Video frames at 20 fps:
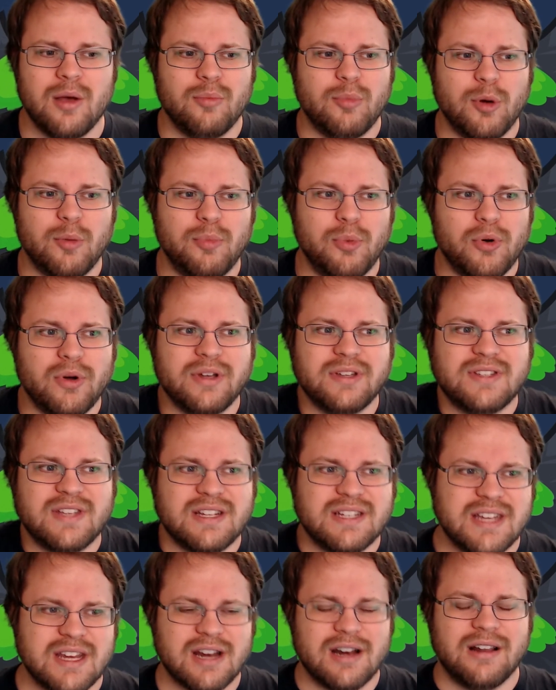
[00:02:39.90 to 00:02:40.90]
But boy, is
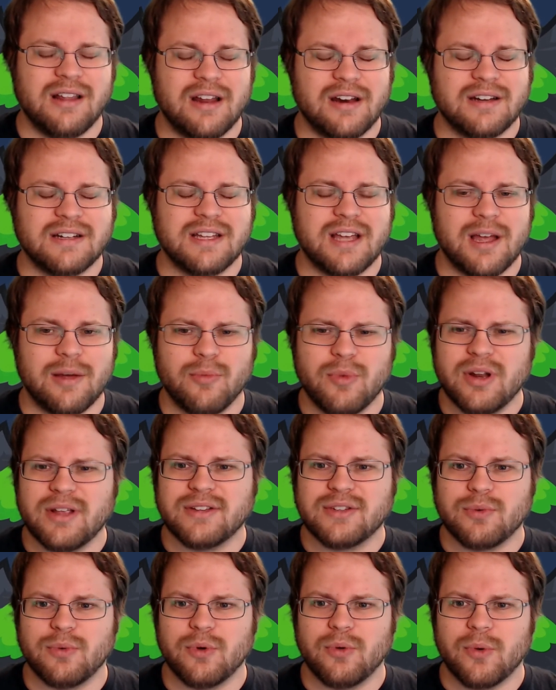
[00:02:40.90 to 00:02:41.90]
that taking a lot of time. What
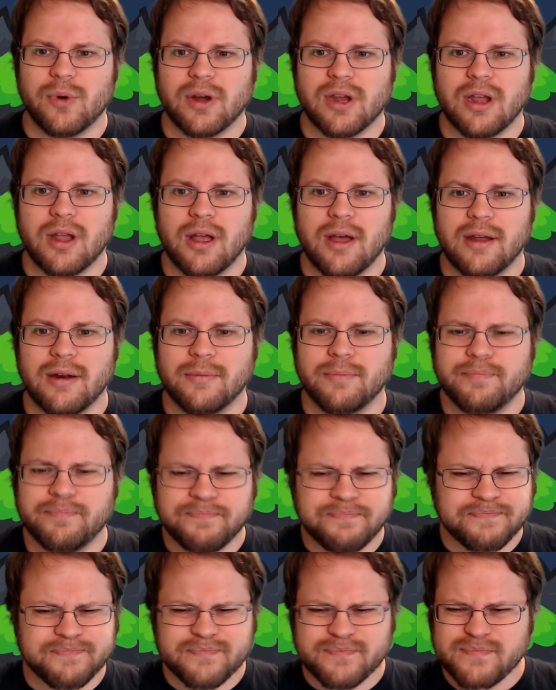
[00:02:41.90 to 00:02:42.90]
else are we working on?
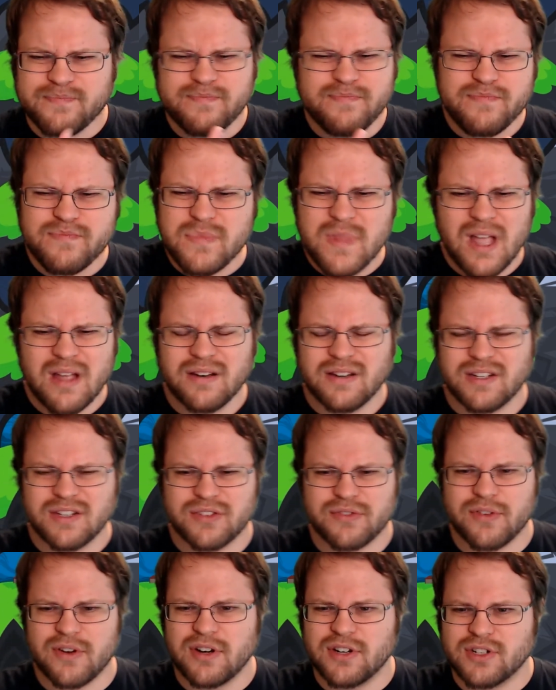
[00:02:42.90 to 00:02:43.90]
I
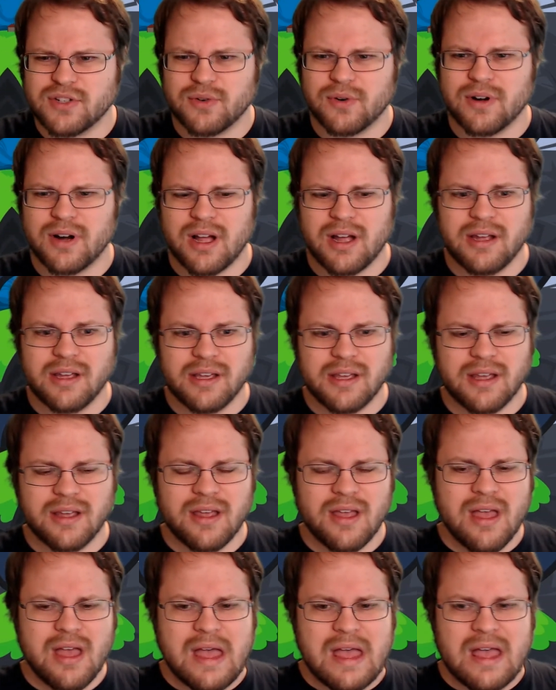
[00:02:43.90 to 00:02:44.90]
just finished Short
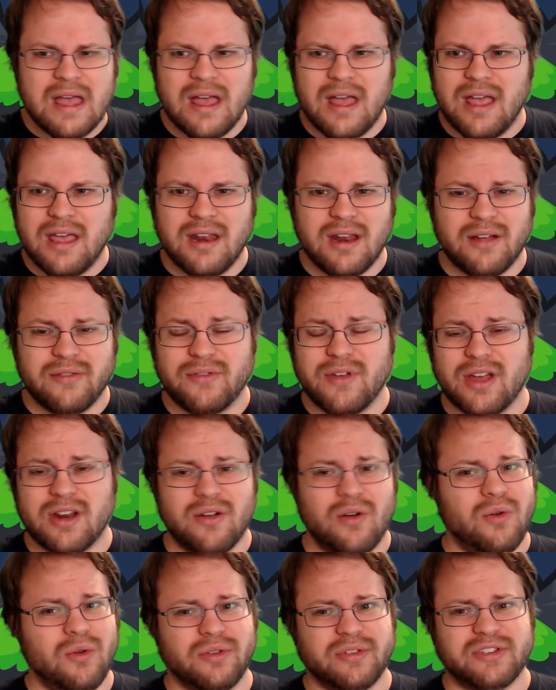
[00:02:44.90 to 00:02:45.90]
Hike, and I've got
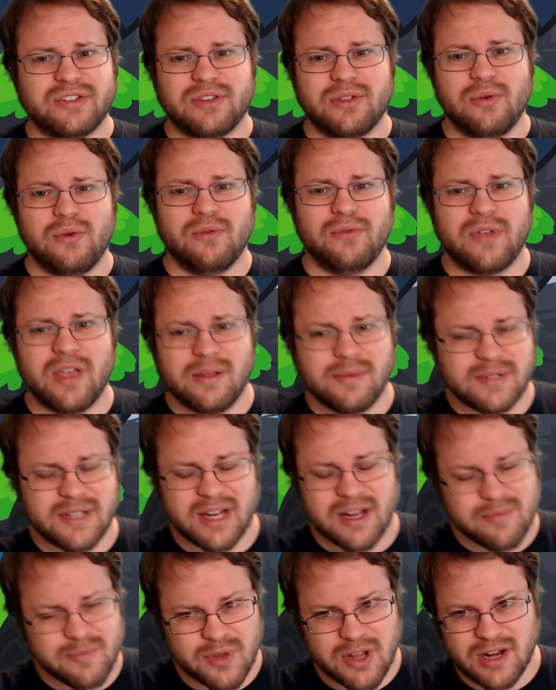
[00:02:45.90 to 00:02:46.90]
a whole slew of games
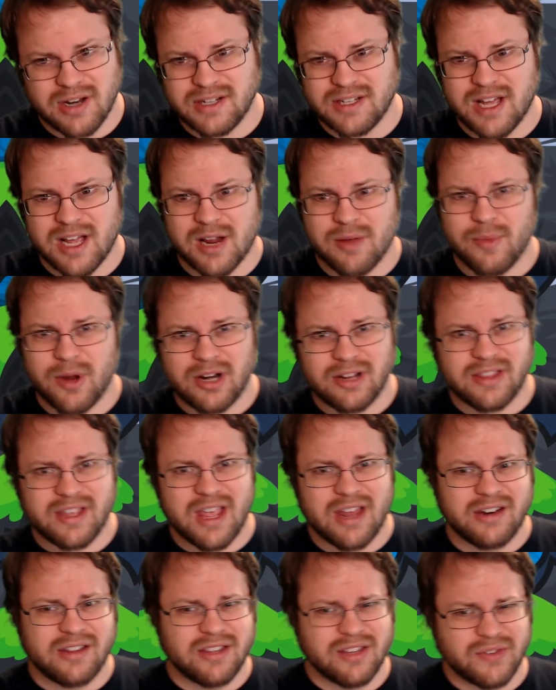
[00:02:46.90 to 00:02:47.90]
that I'm going to talk about at the
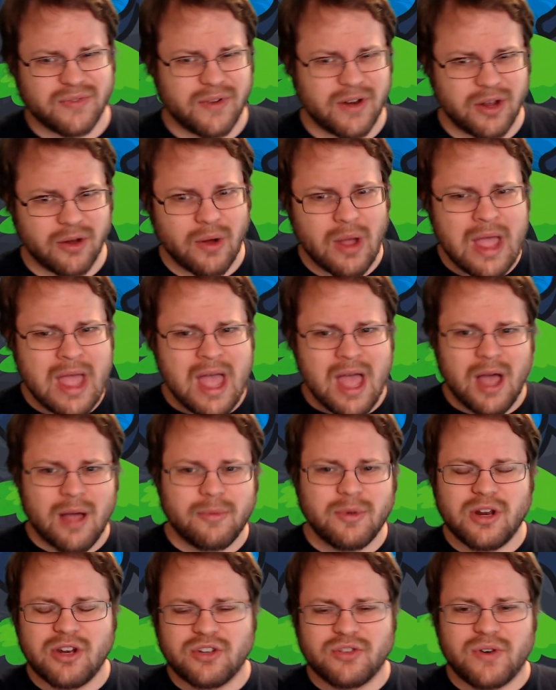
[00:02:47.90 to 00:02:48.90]
end of this video.
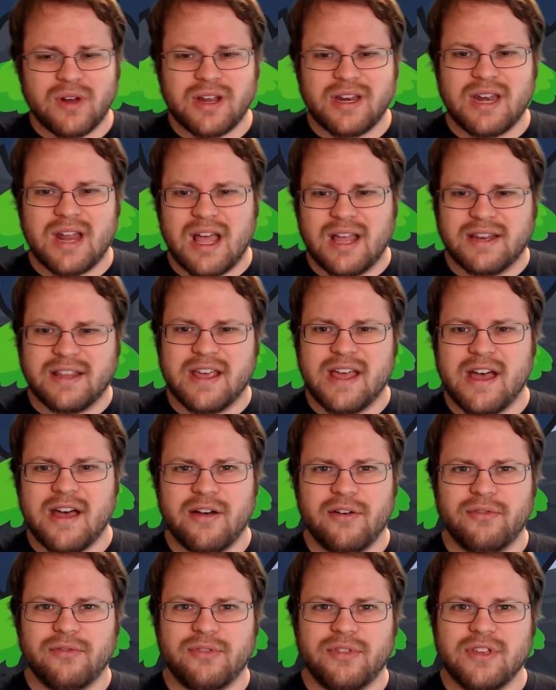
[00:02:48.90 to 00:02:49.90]
I'm going to try not to
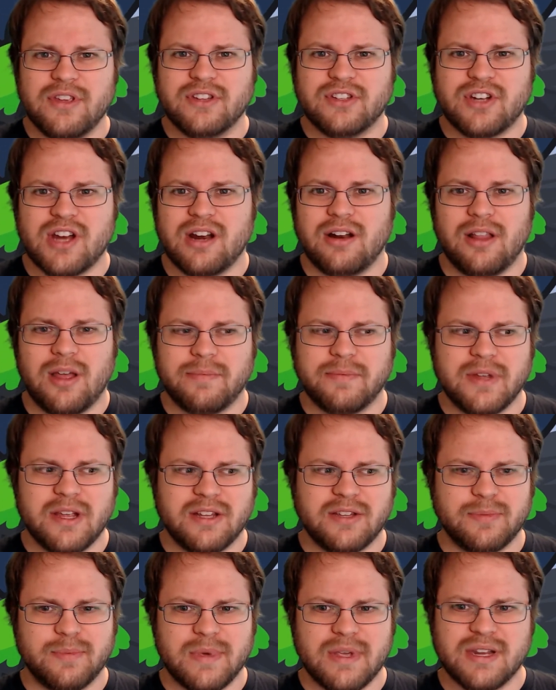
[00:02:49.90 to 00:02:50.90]
have these channel
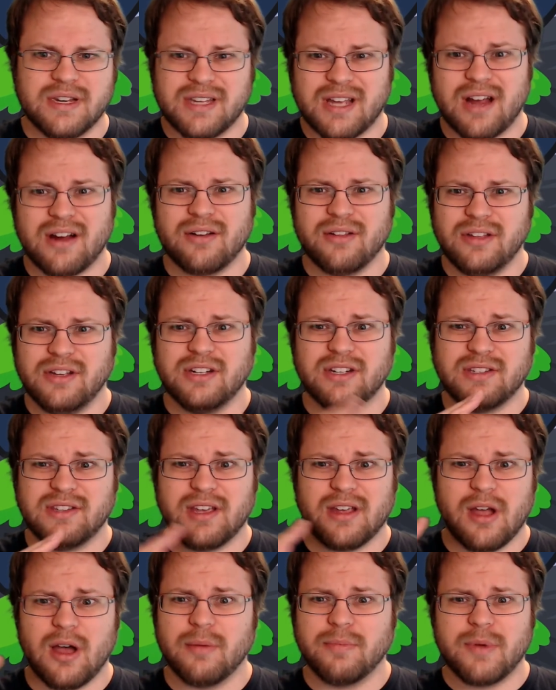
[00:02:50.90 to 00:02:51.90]
updates be entirely just
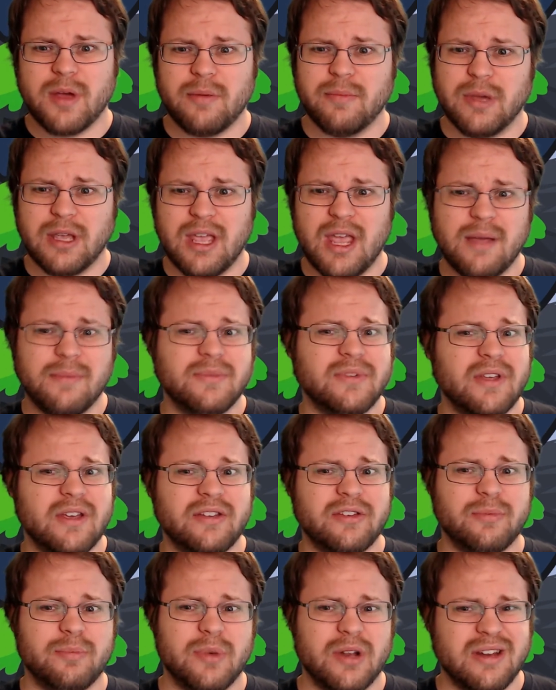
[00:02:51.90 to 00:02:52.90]
like upcoming games
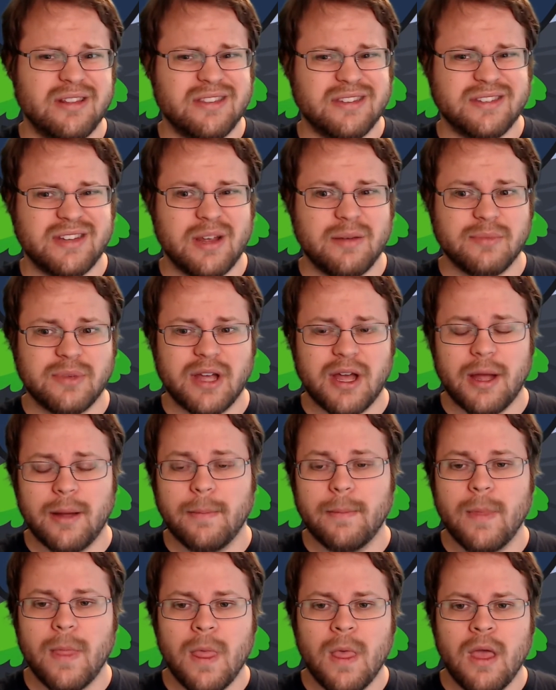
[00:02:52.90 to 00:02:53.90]
lists, but at the same
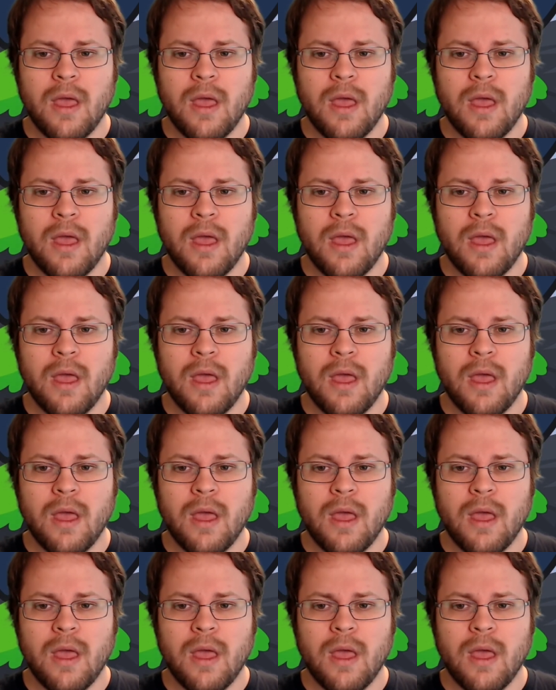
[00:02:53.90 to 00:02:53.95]
time,